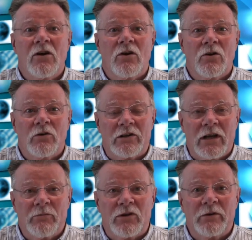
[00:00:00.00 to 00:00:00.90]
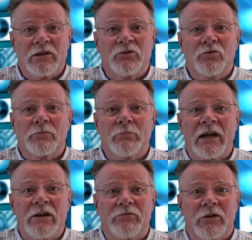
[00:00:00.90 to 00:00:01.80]
or attempt to extort
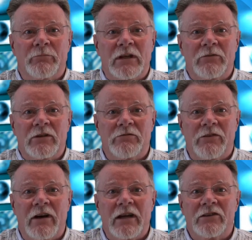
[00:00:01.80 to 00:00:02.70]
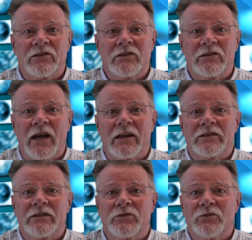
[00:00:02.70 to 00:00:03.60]
money from me with fines,
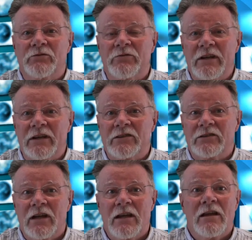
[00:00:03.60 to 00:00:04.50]
taxes or fees,